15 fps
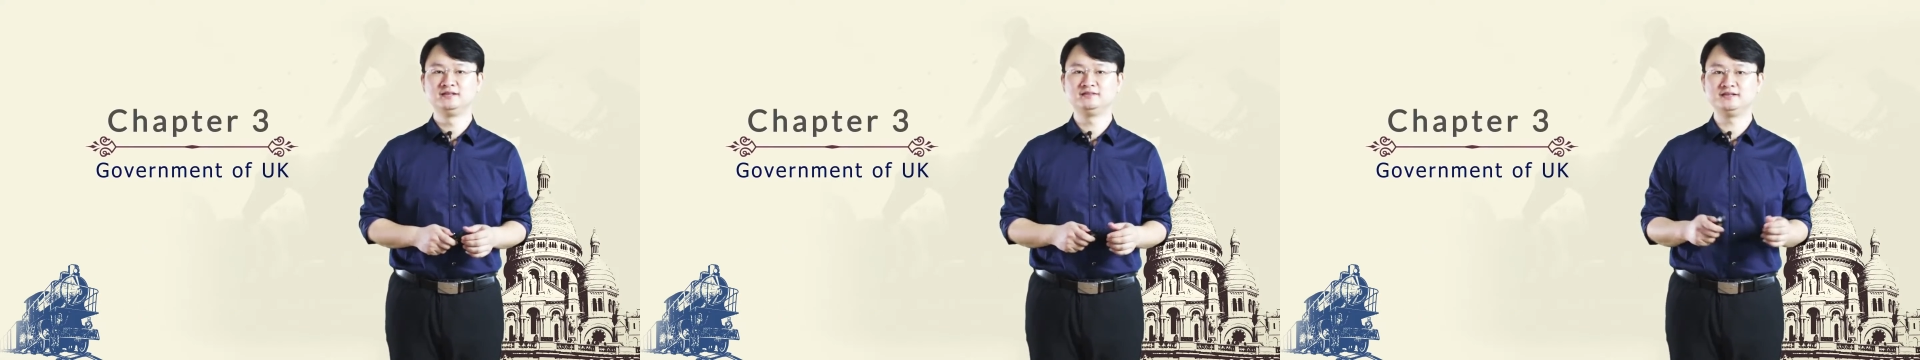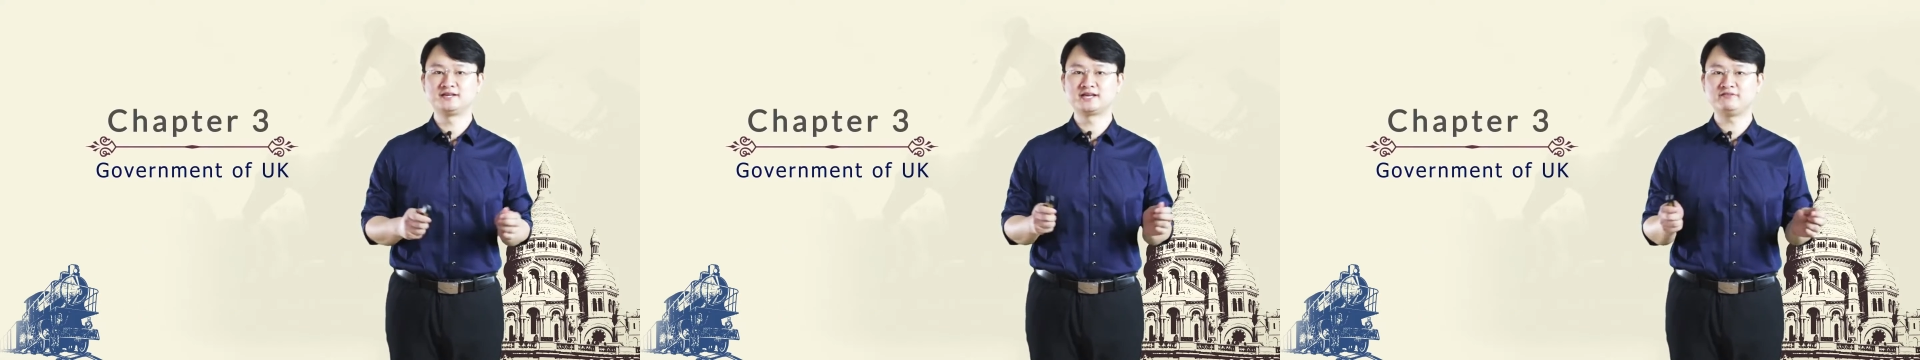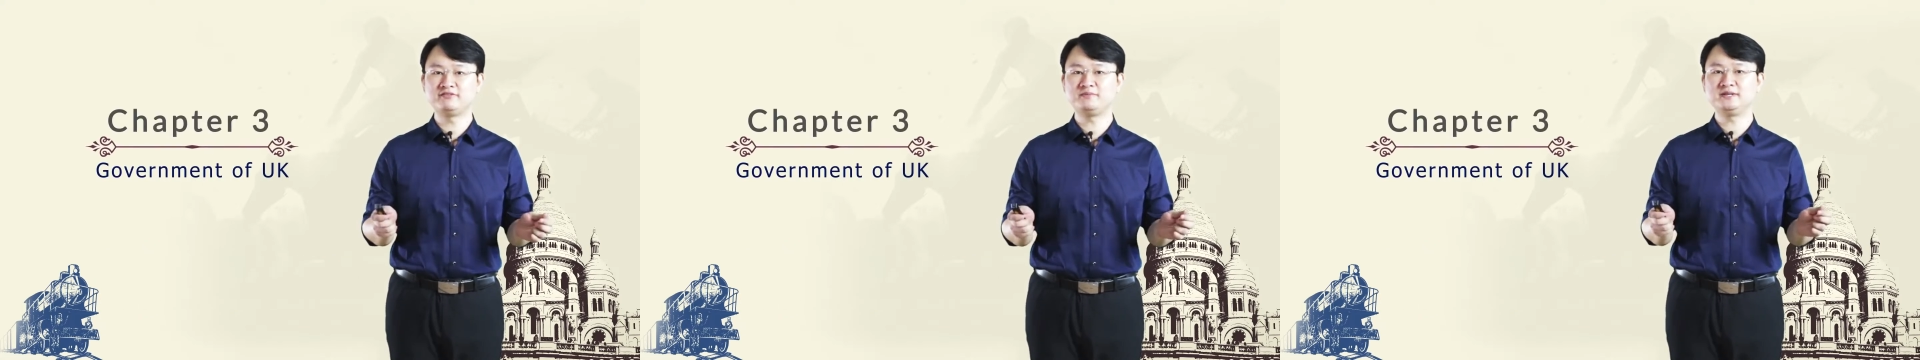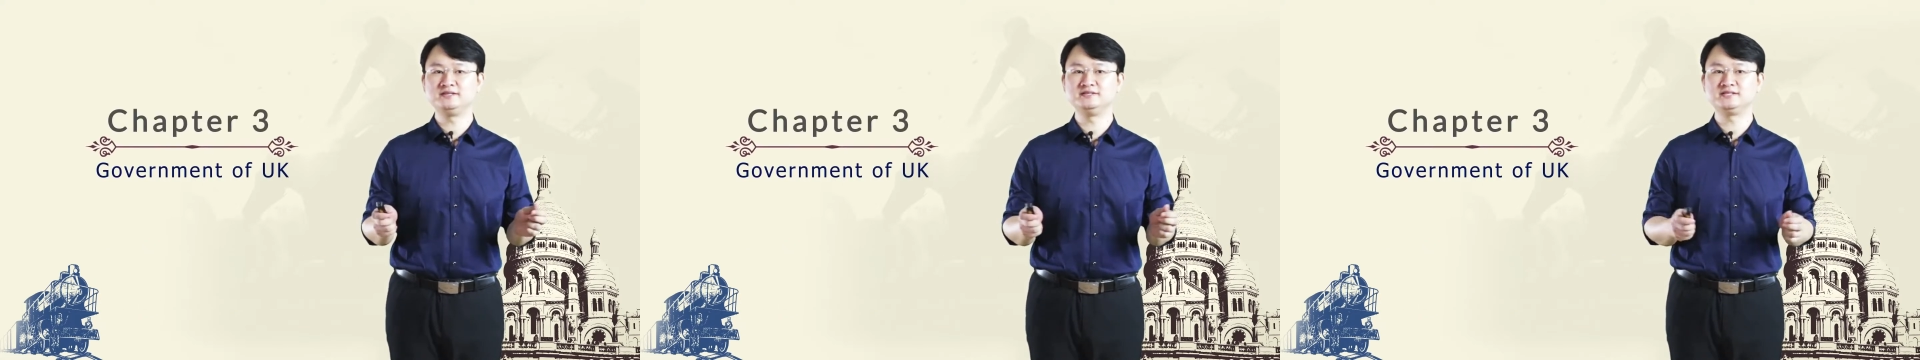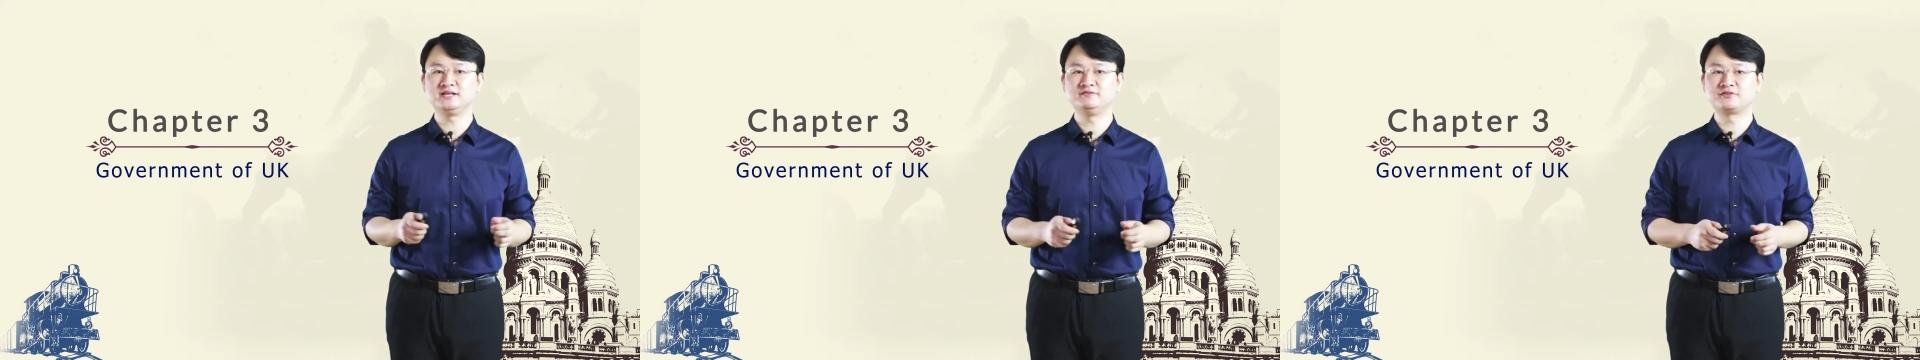The
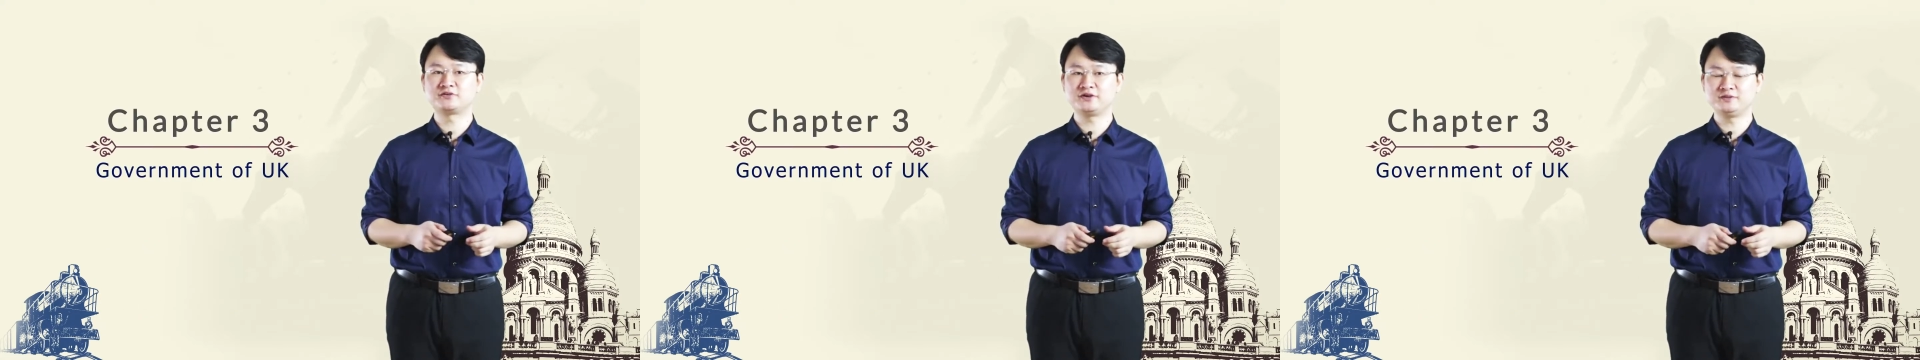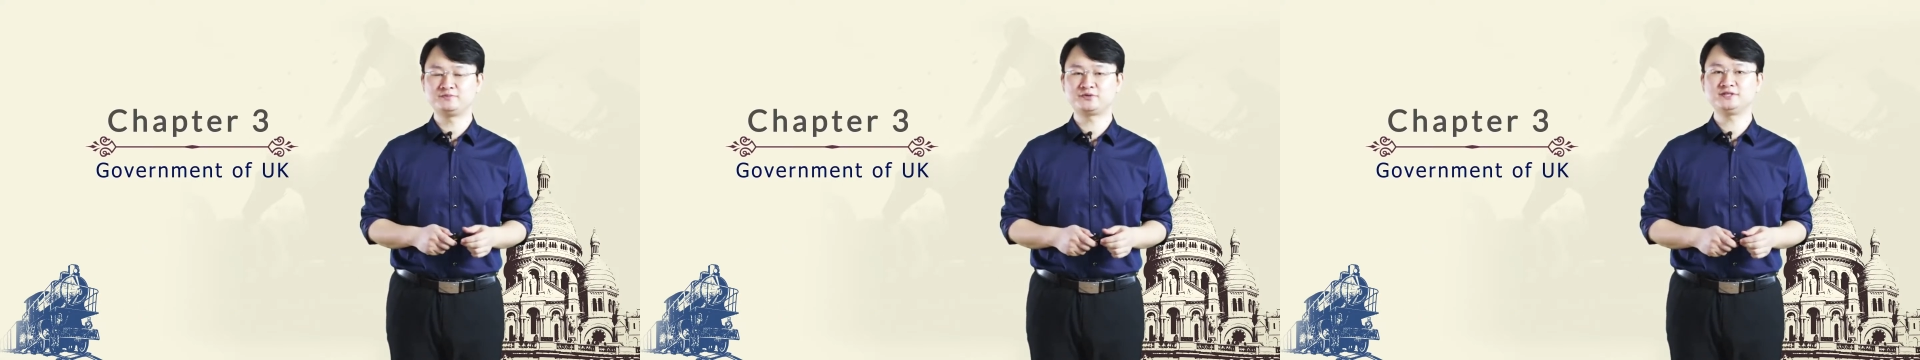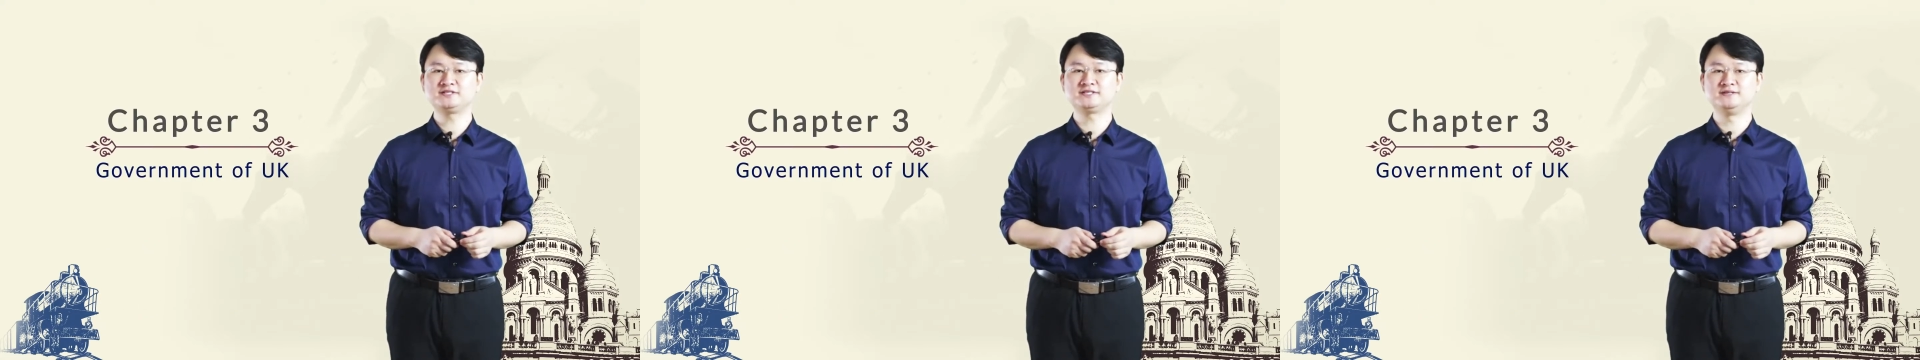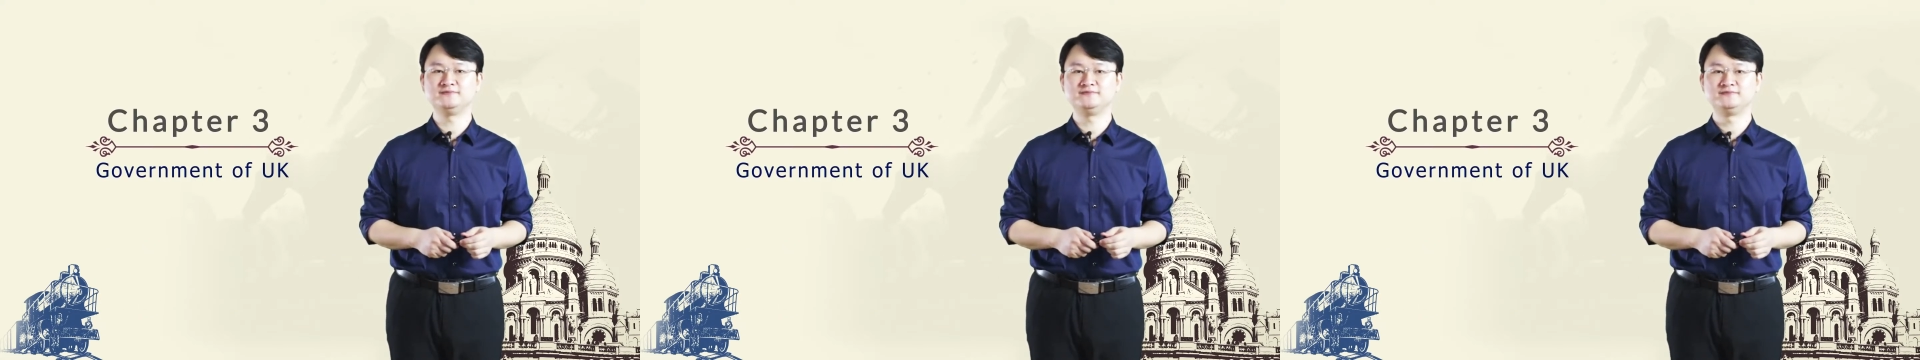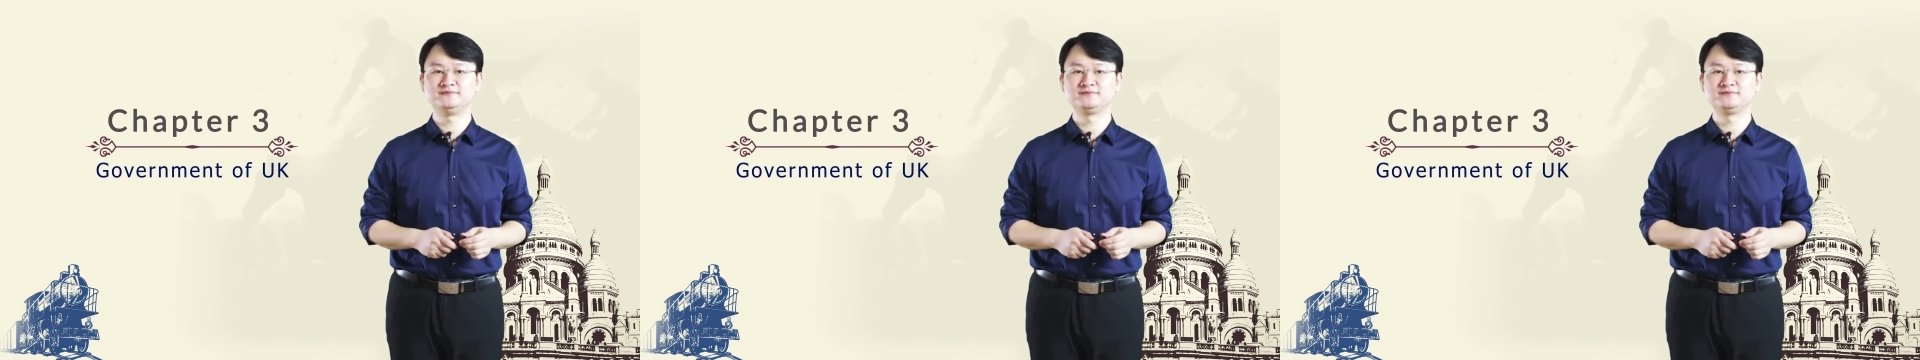Government of Great Britain.